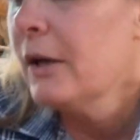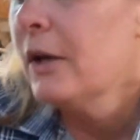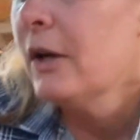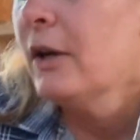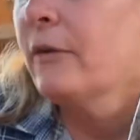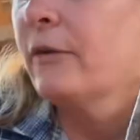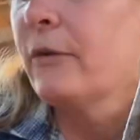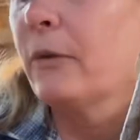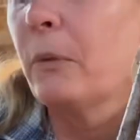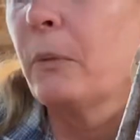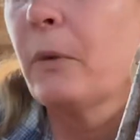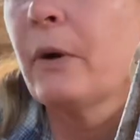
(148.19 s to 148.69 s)

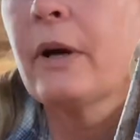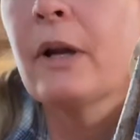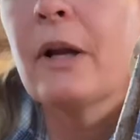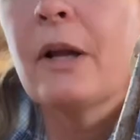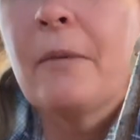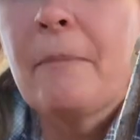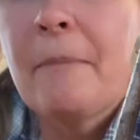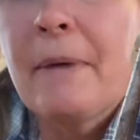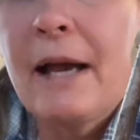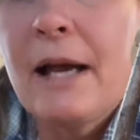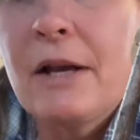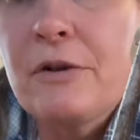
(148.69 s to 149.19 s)
So we're going to
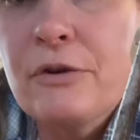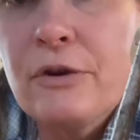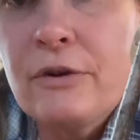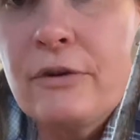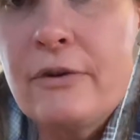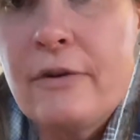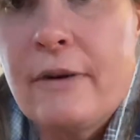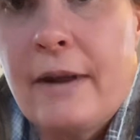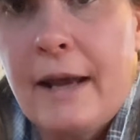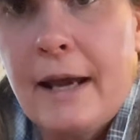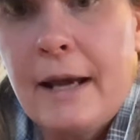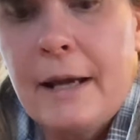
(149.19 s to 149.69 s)
imagine
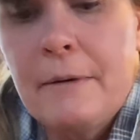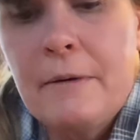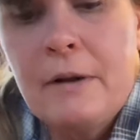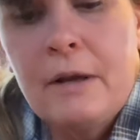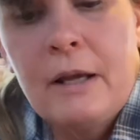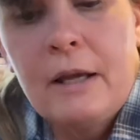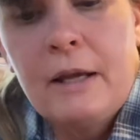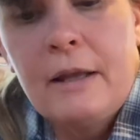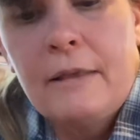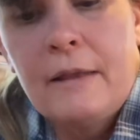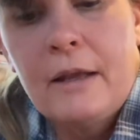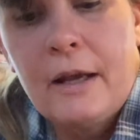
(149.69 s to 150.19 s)
today
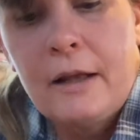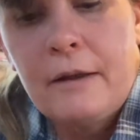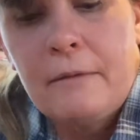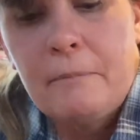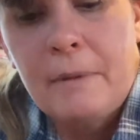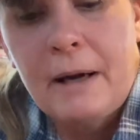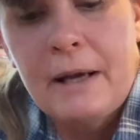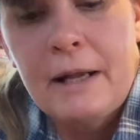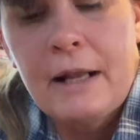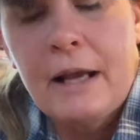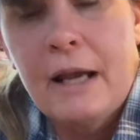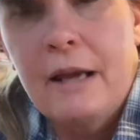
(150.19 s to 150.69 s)
that
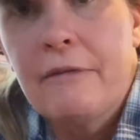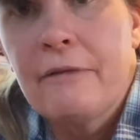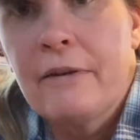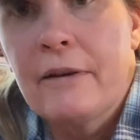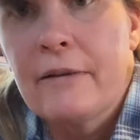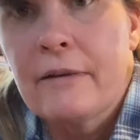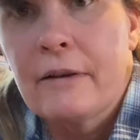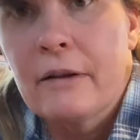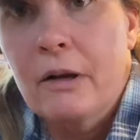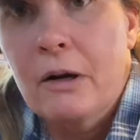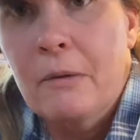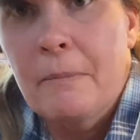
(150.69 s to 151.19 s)
my knife
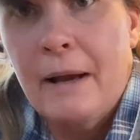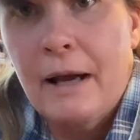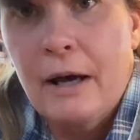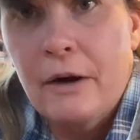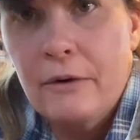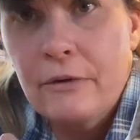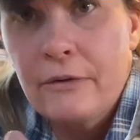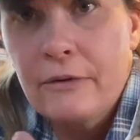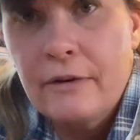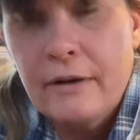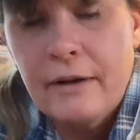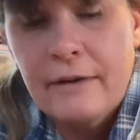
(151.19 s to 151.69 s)
is a little
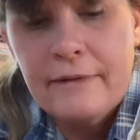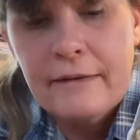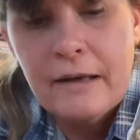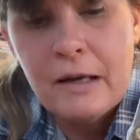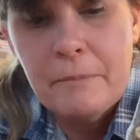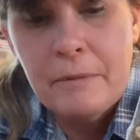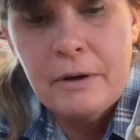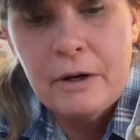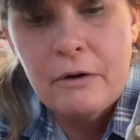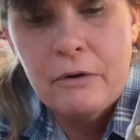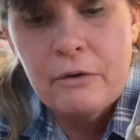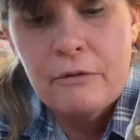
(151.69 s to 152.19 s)
mouse and is
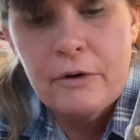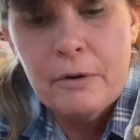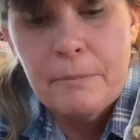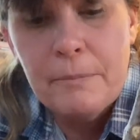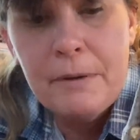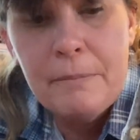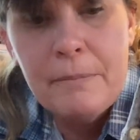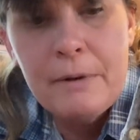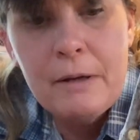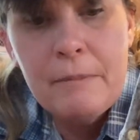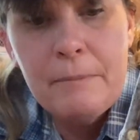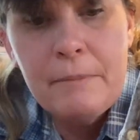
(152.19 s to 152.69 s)
coming over,
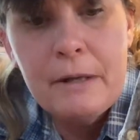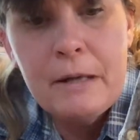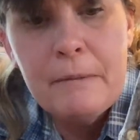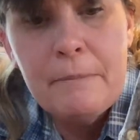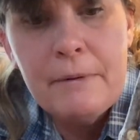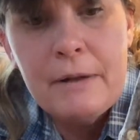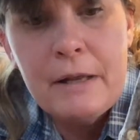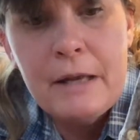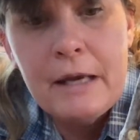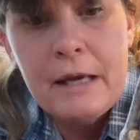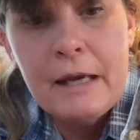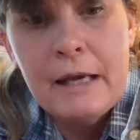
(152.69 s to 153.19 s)
beep, beep, beep,
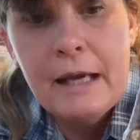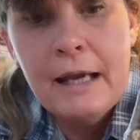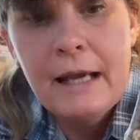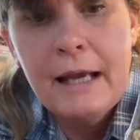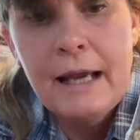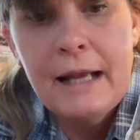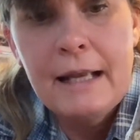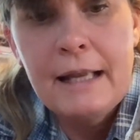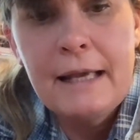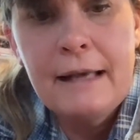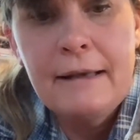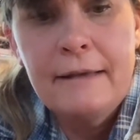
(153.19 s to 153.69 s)
beep, beep,
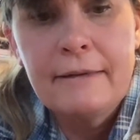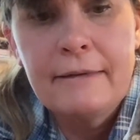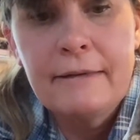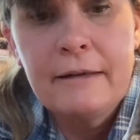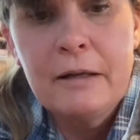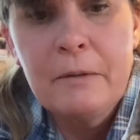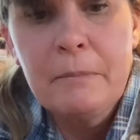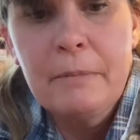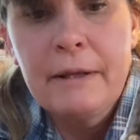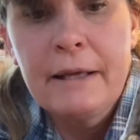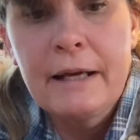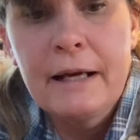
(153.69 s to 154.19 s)
and he's
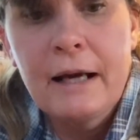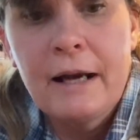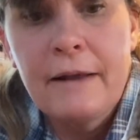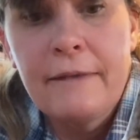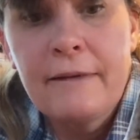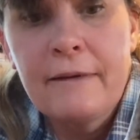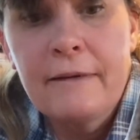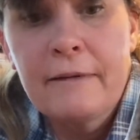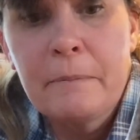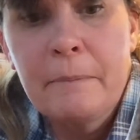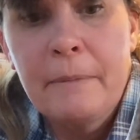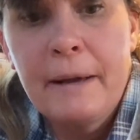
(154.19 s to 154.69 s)
nibbling on
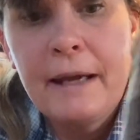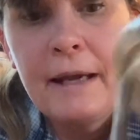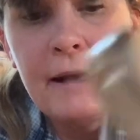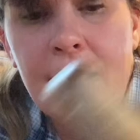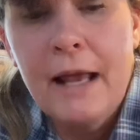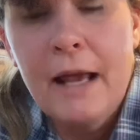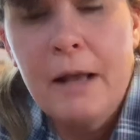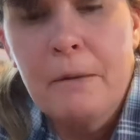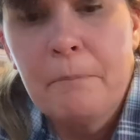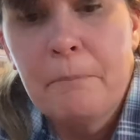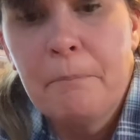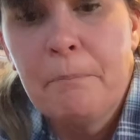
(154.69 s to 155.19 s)
this bait.
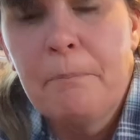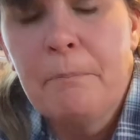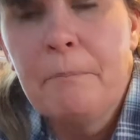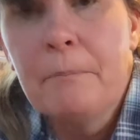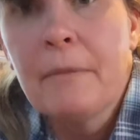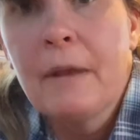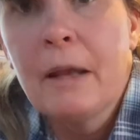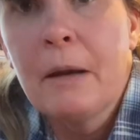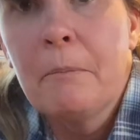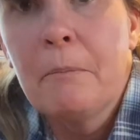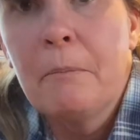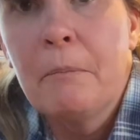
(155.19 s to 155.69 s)

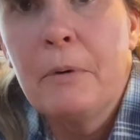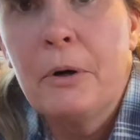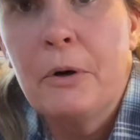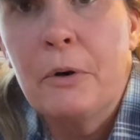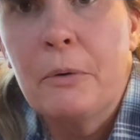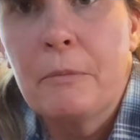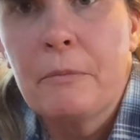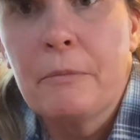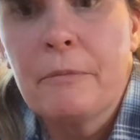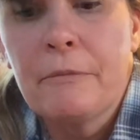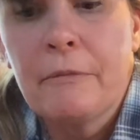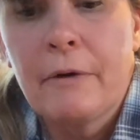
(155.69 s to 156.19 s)

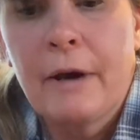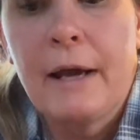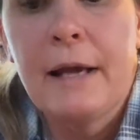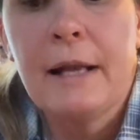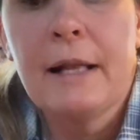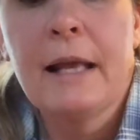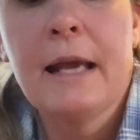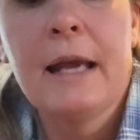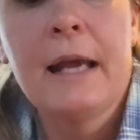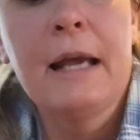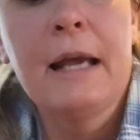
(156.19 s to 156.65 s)
Boom, right?